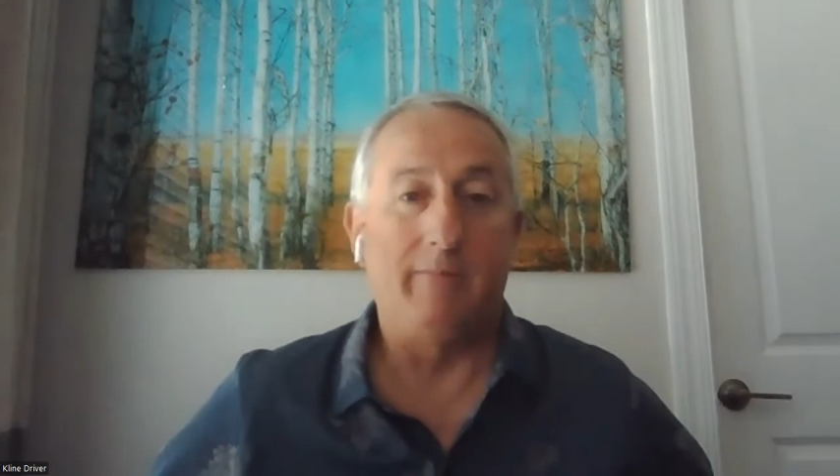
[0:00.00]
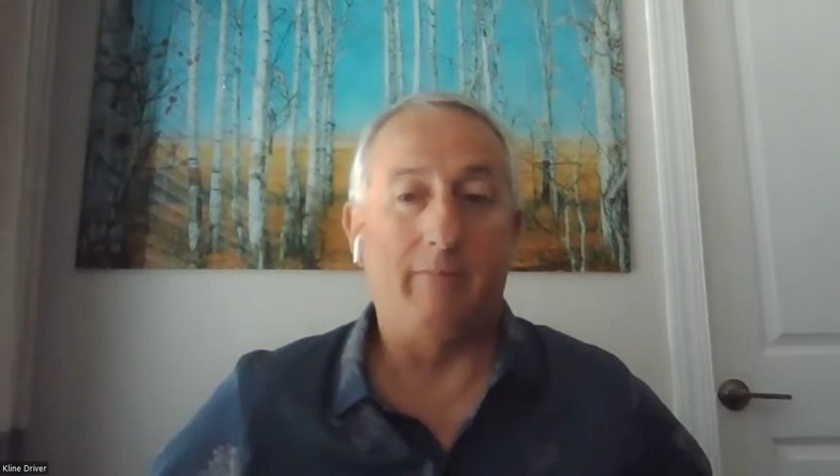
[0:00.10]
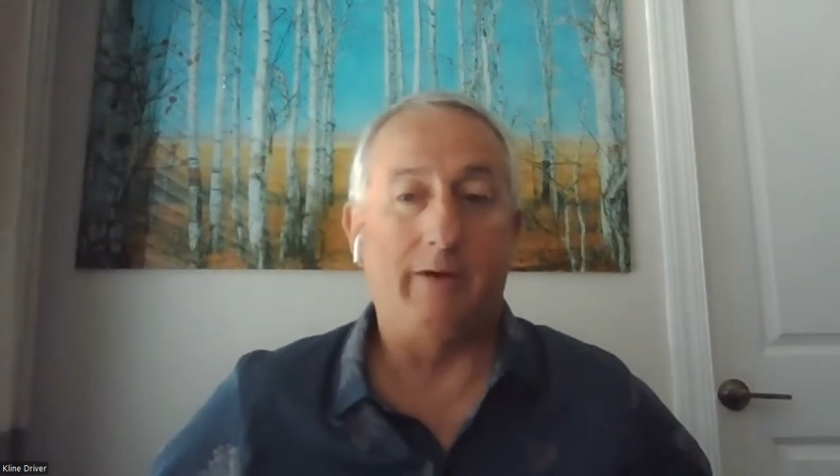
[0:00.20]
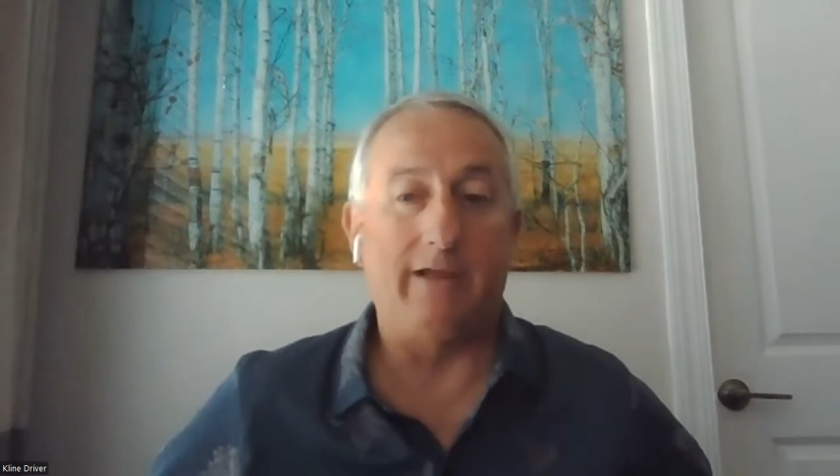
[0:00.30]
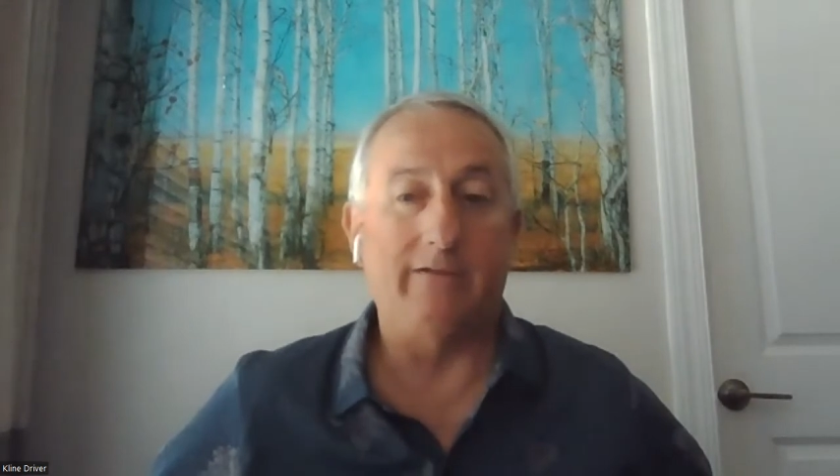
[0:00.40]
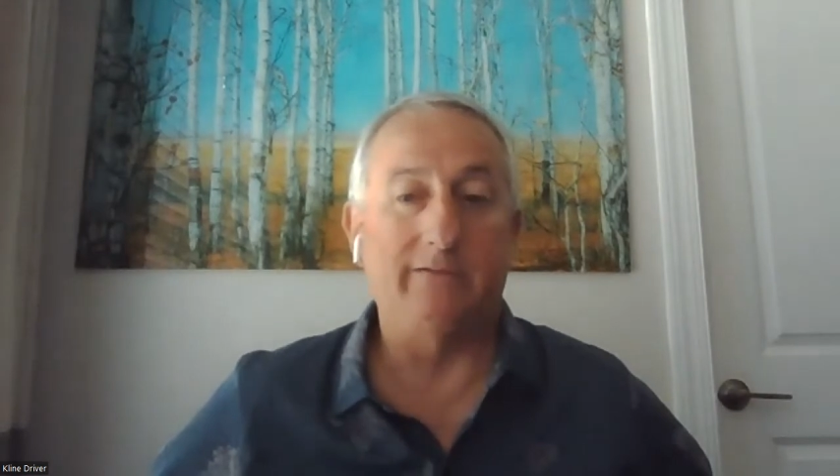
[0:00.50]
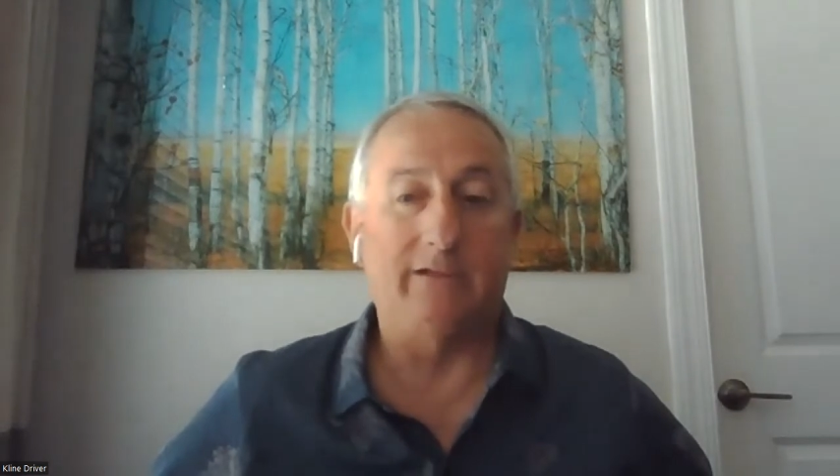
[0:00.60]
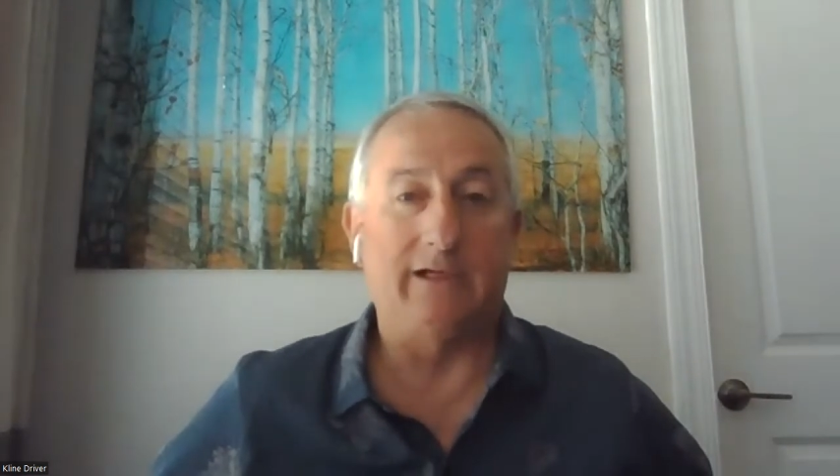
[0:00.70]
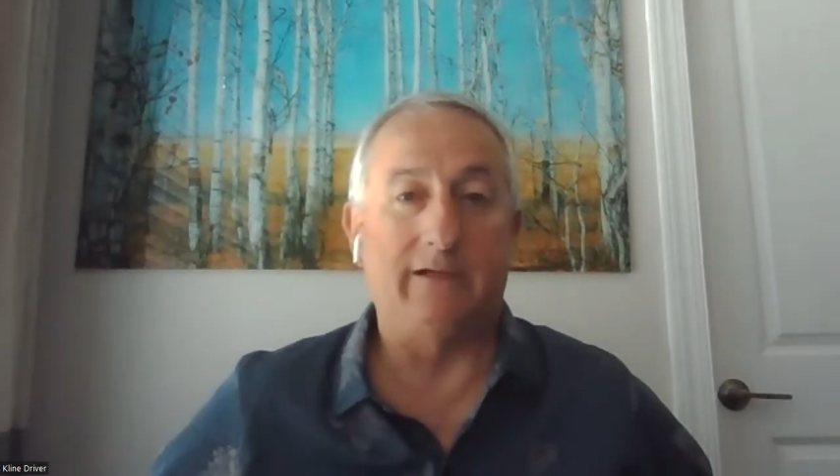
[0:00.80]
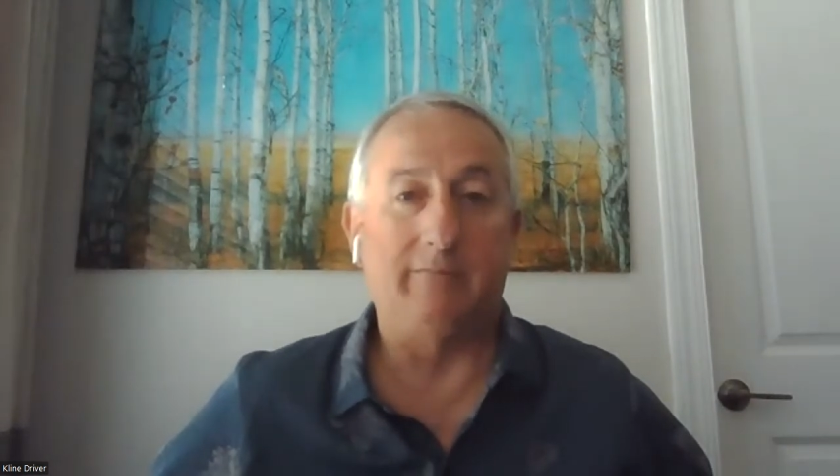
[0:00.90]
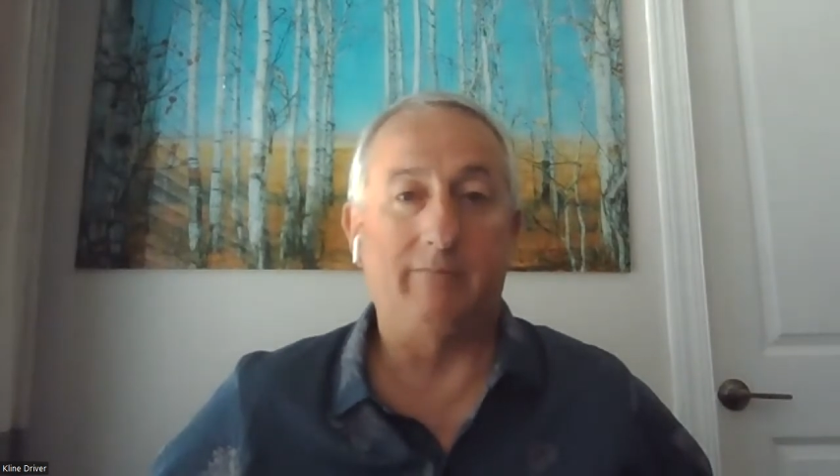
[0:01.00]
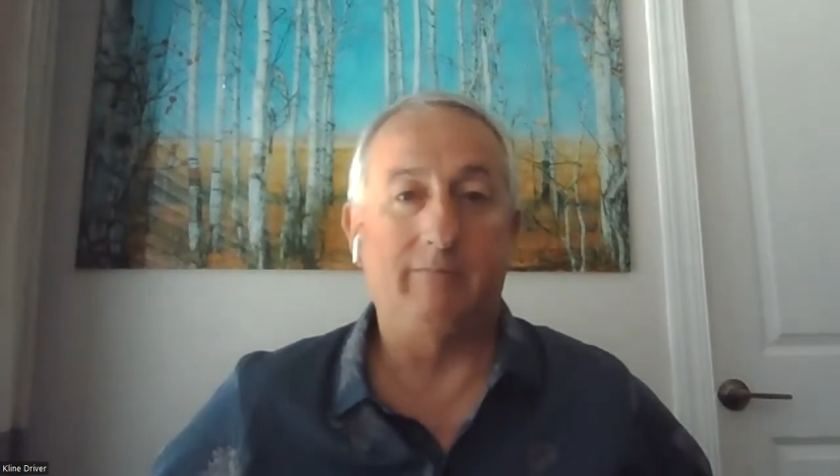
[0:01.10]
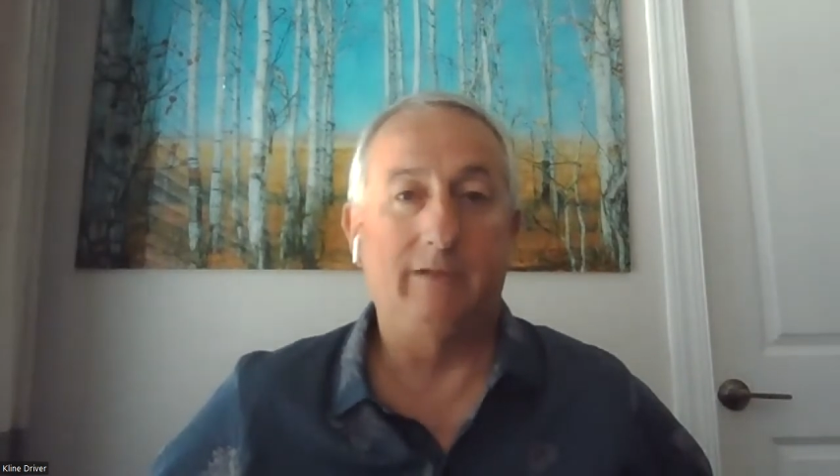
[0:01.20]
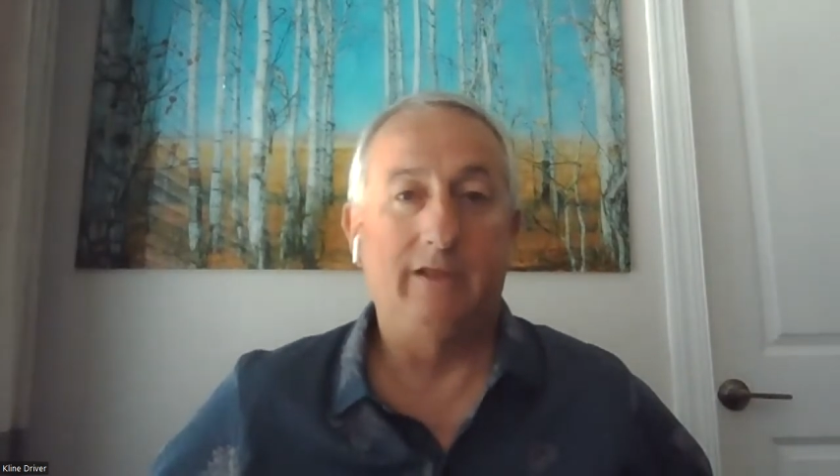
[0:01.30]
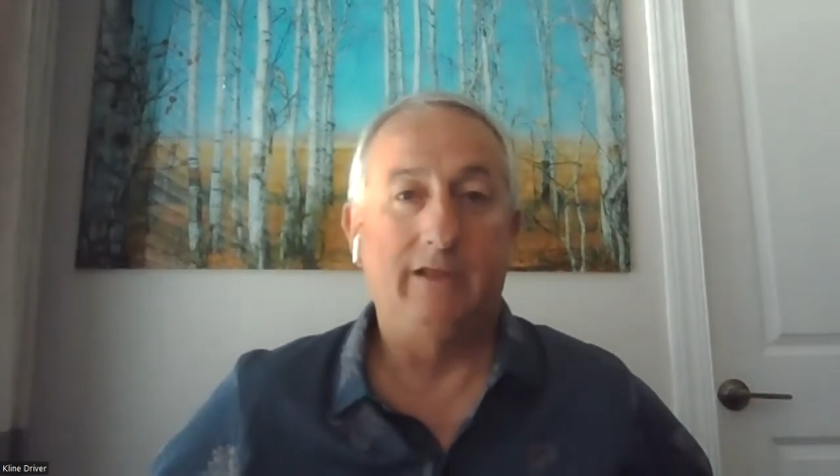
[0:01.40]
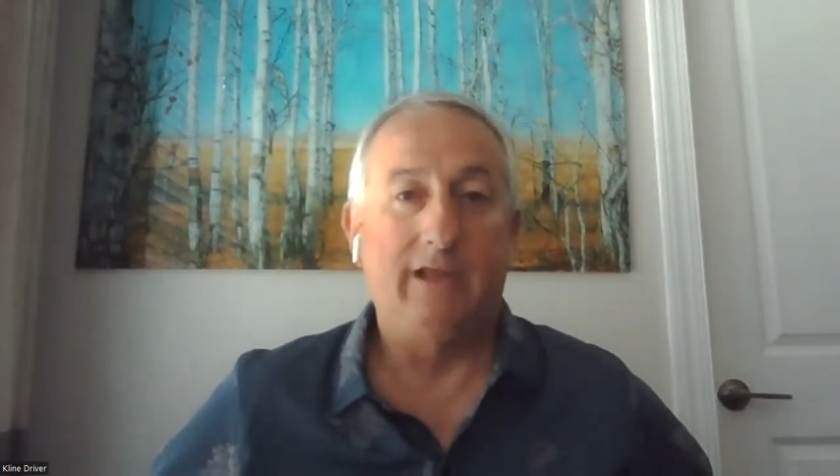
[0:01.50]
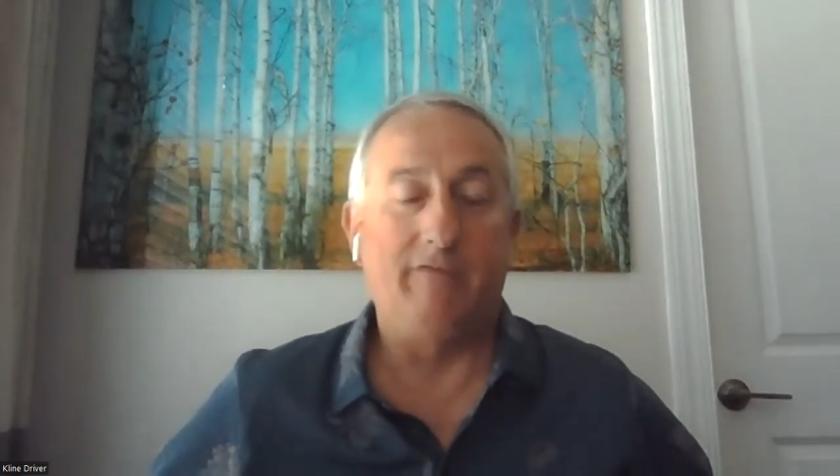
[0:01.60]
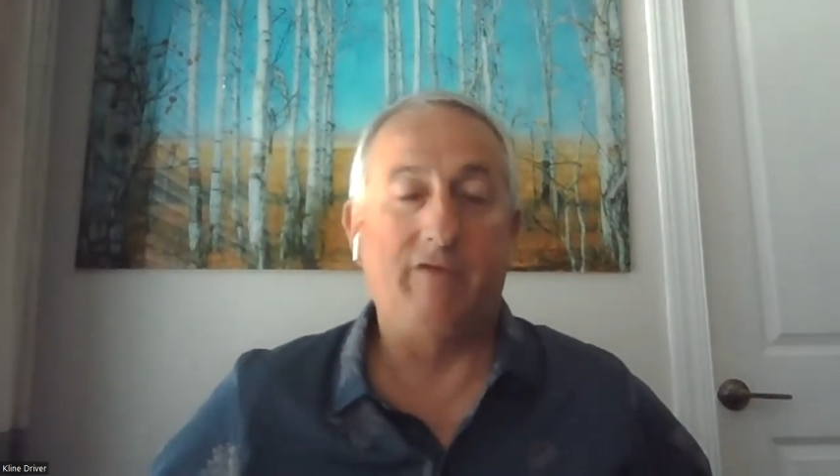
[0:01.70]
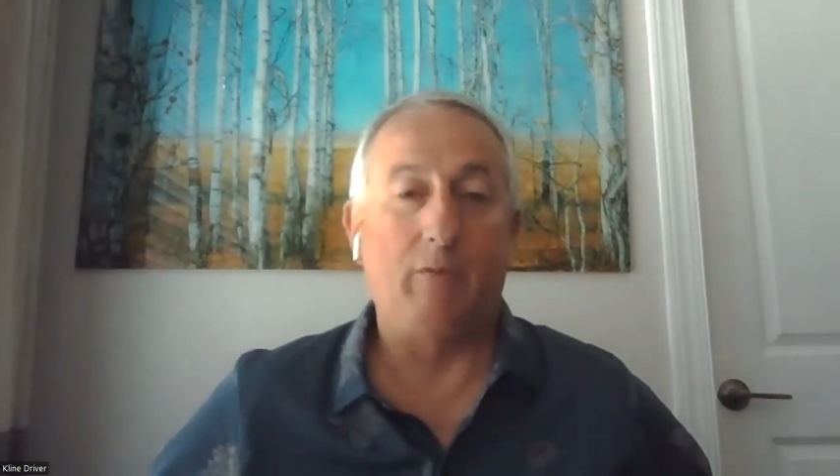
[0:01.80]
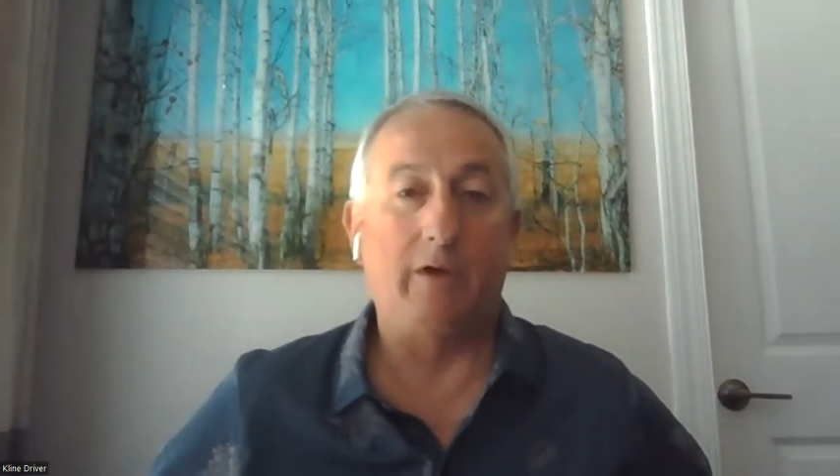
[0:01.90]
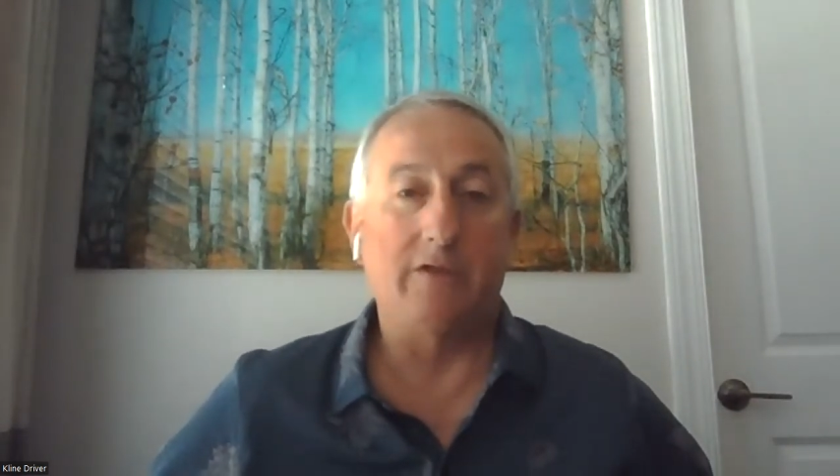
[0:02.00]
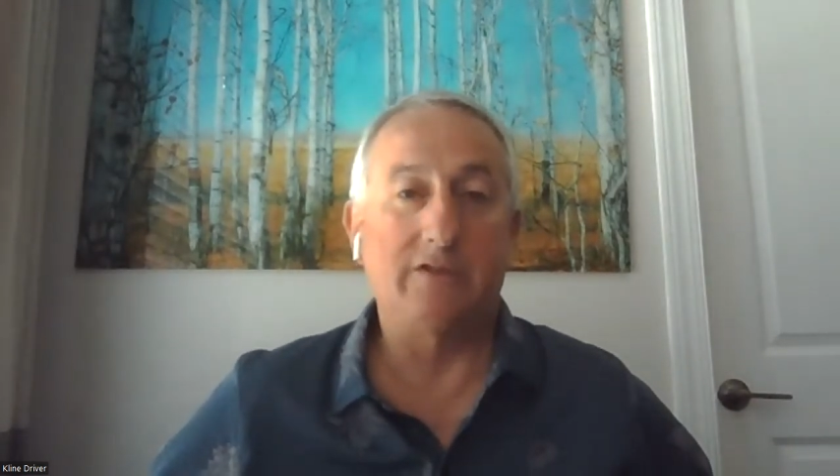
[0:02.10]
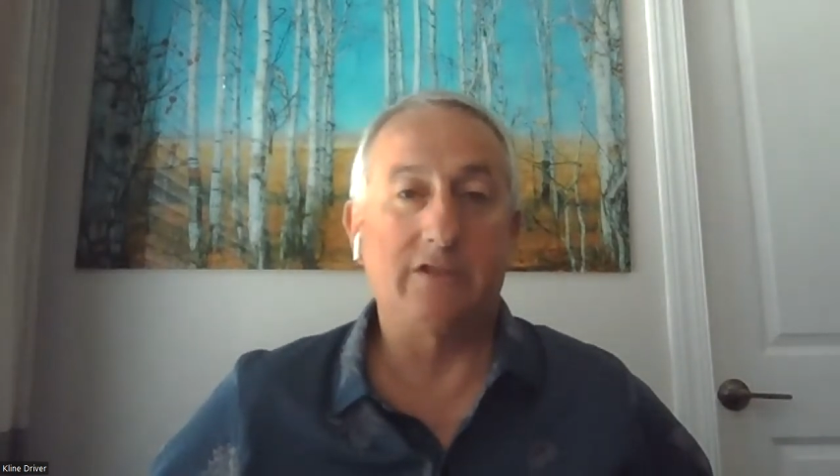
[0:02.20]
But if it was,